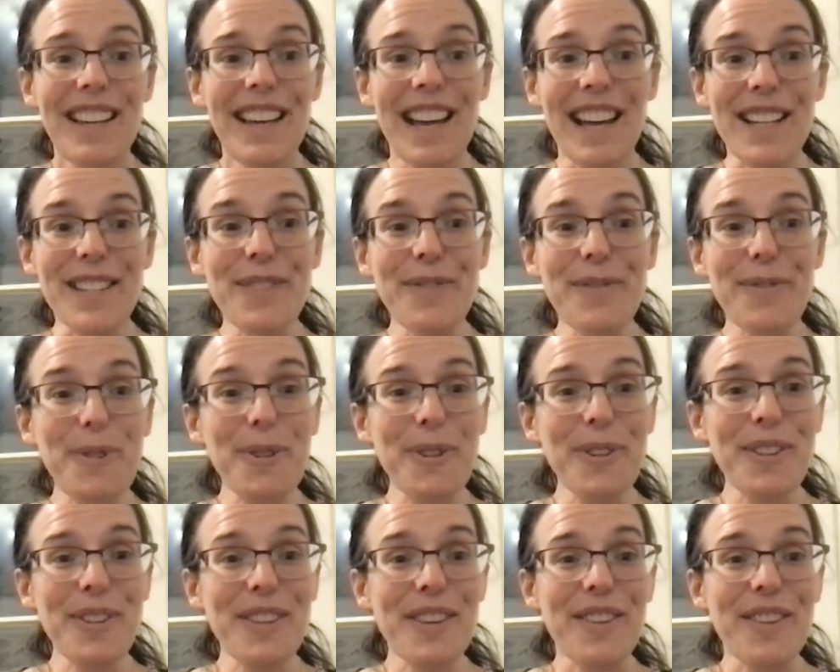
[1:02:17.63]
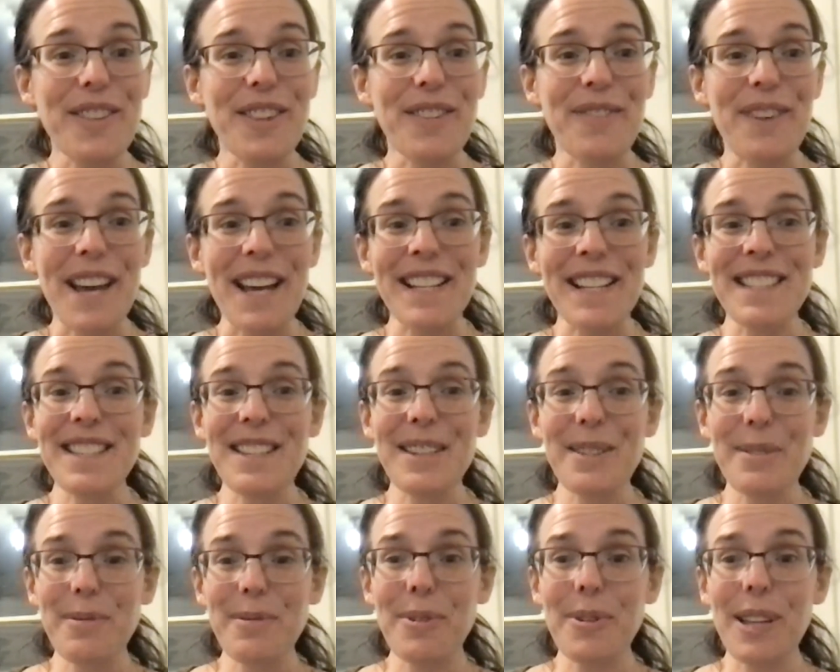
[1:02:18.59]
As for the
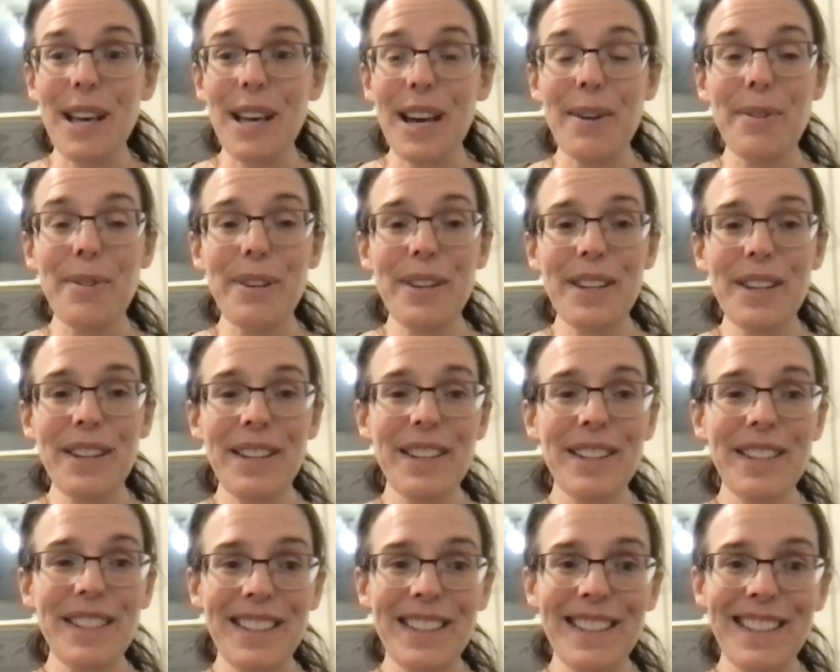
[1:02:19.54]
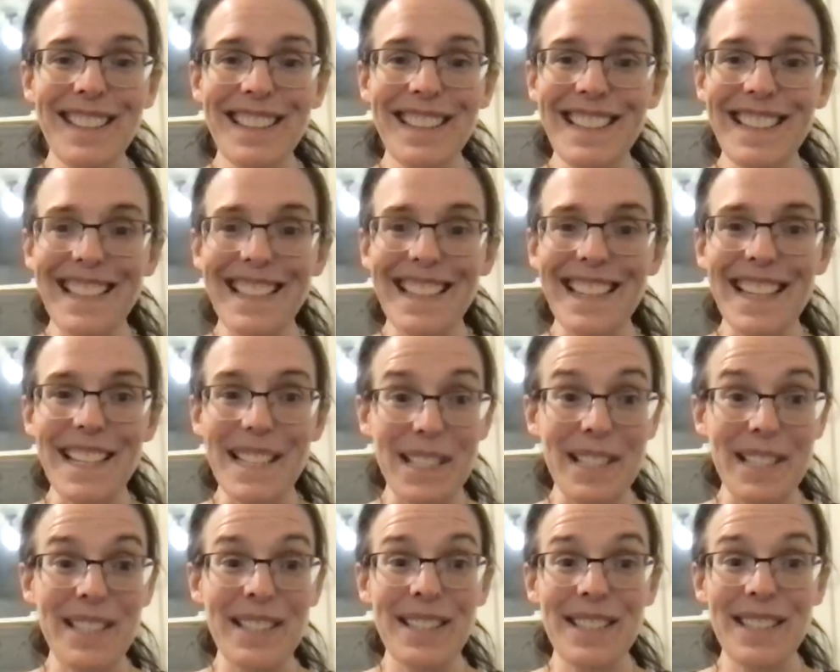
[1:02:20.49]
vaccine rollout,
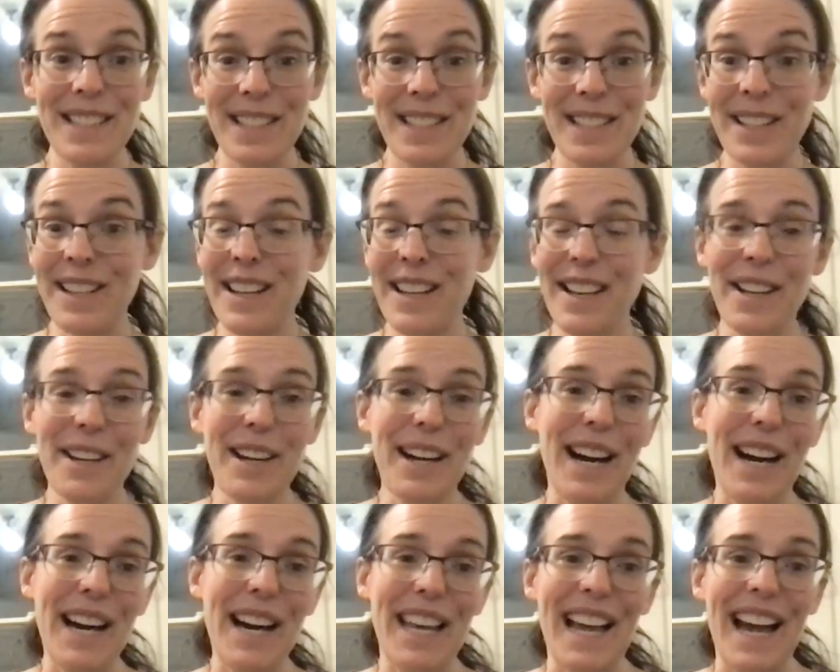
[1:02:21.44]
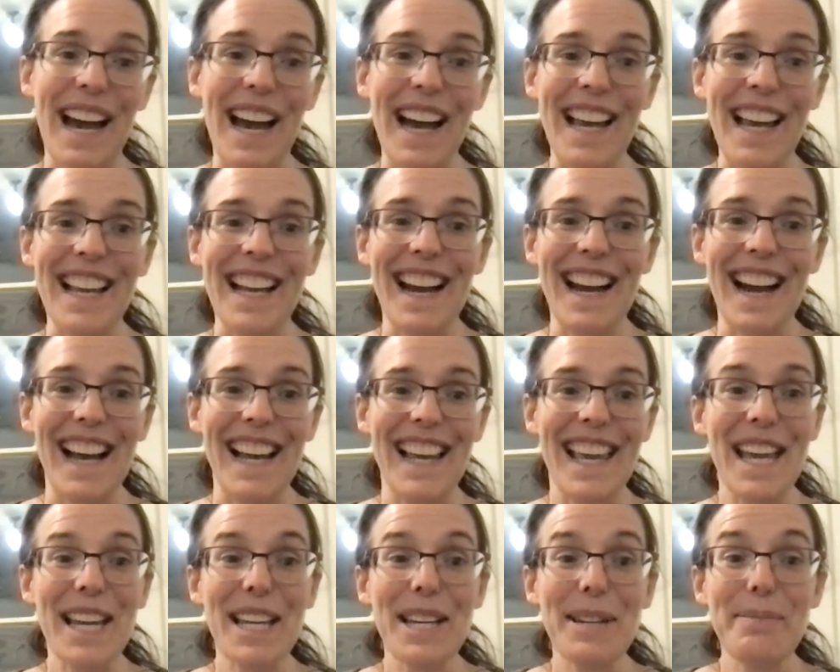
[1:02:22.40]
it's I
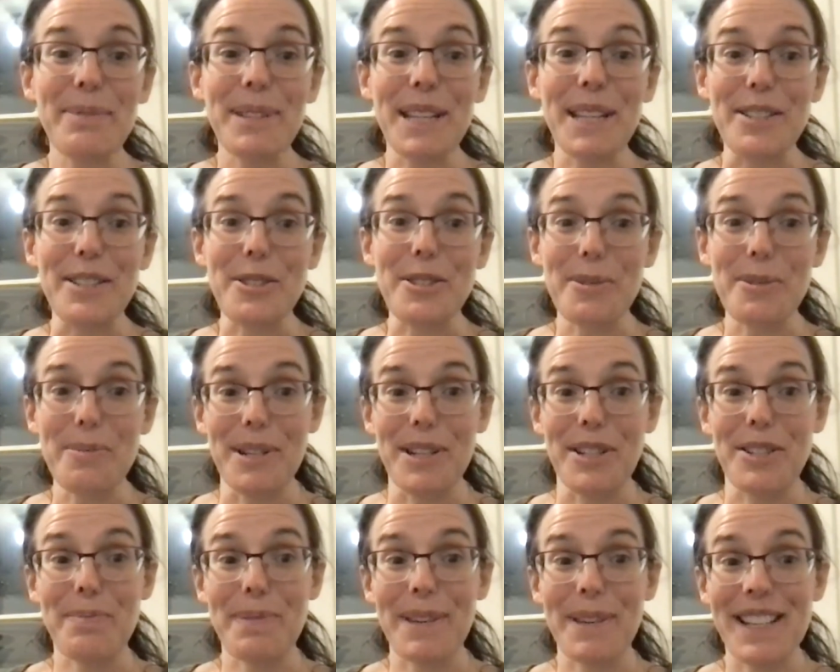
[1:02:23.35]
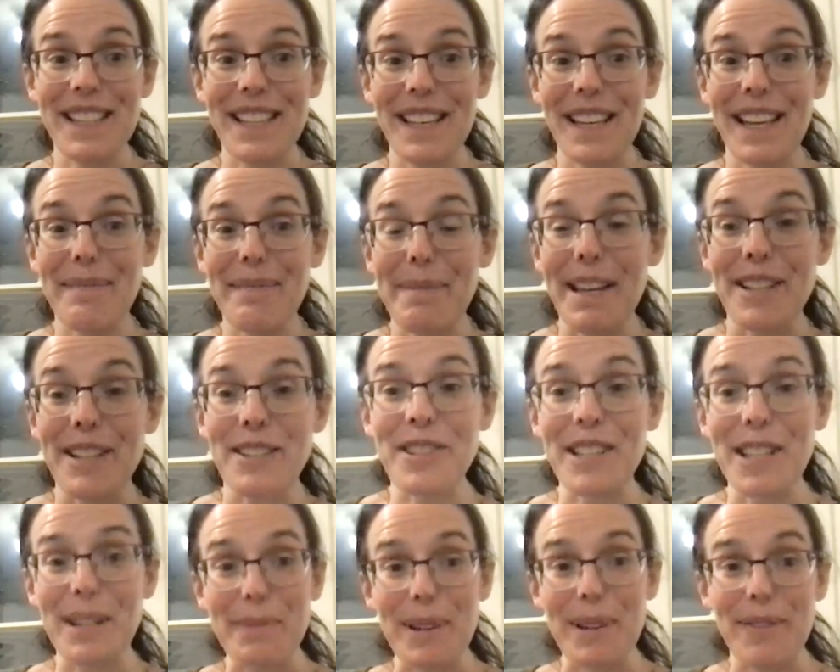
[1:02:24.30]
can't complain too much because I managed
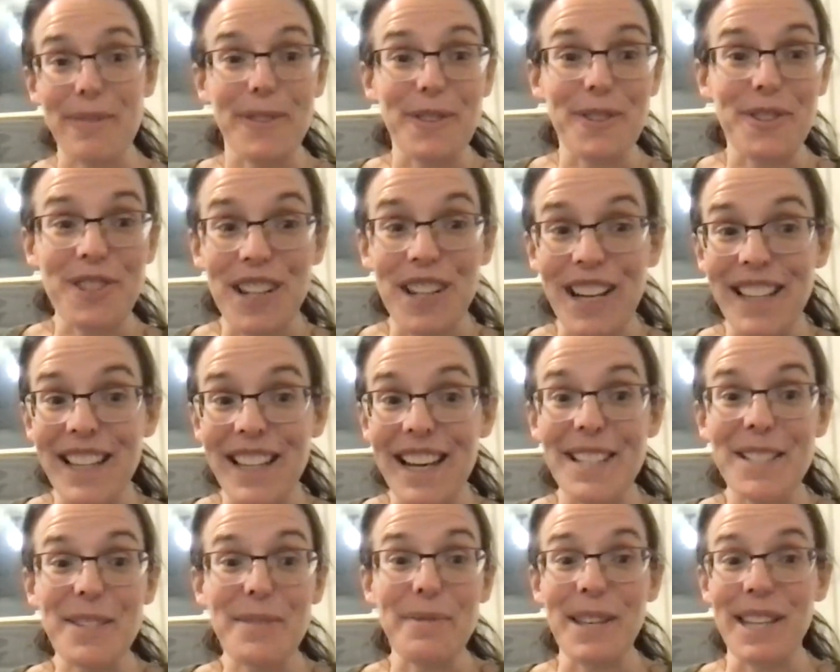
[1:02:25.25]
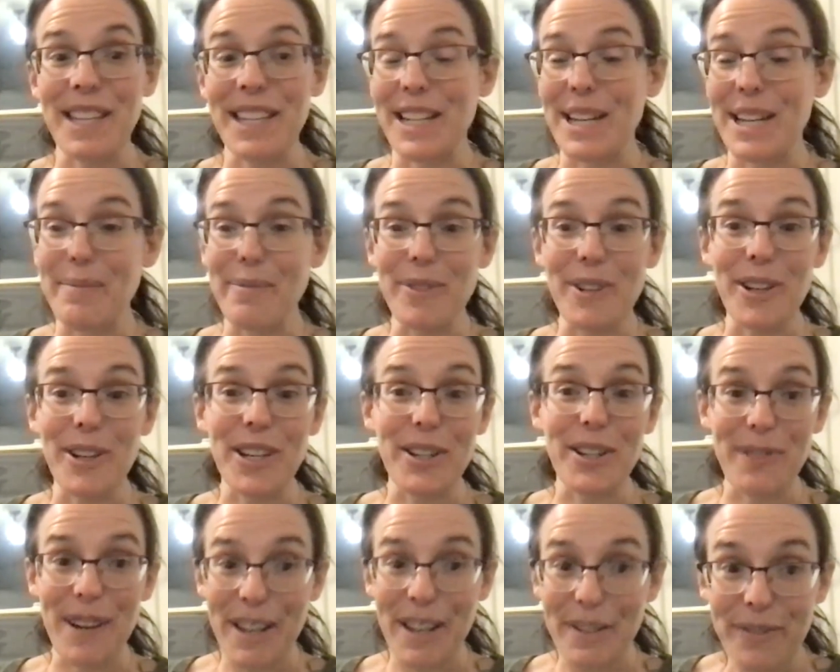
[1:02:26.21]
to get my first shot last week, and I'm very
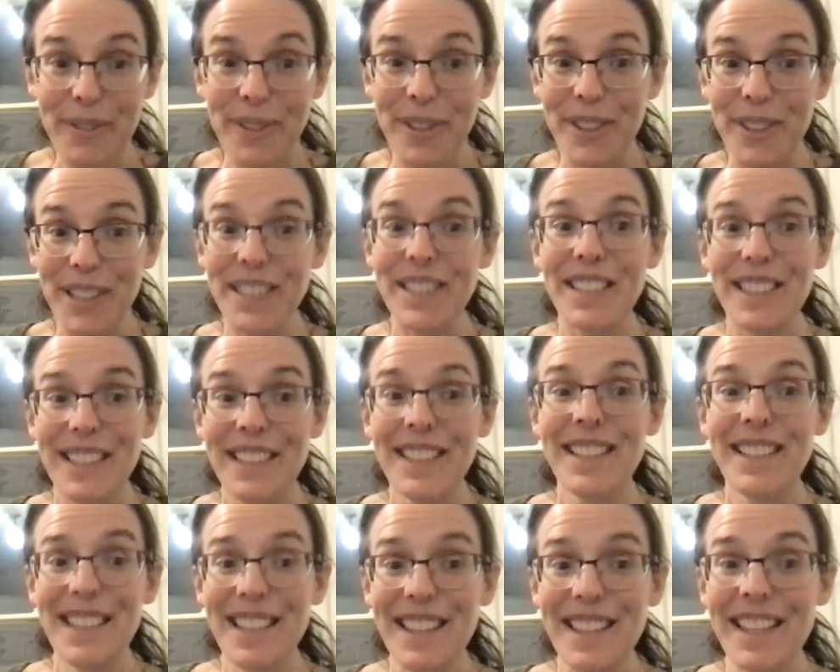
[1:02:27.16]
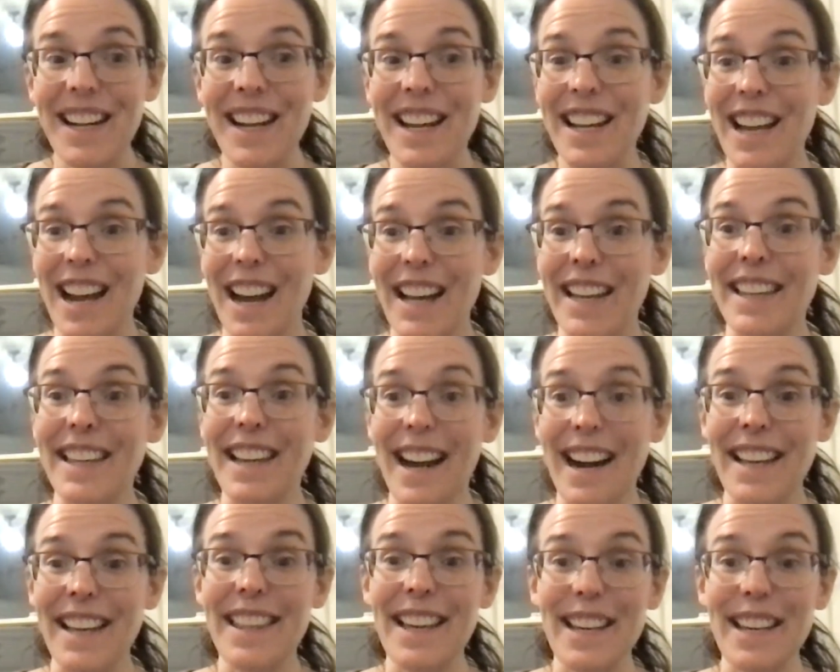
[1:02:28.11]
grateful that I
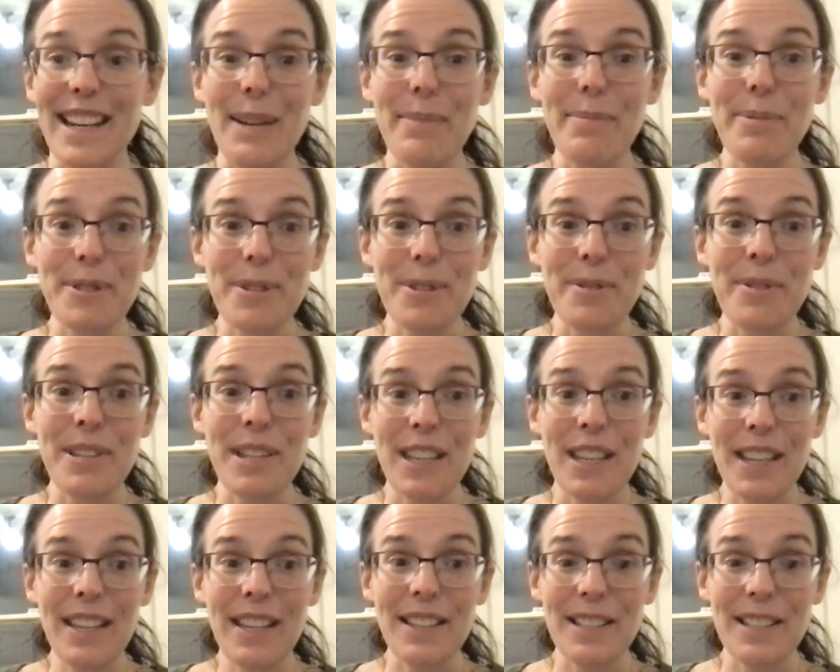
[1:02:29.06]
got that opportunity.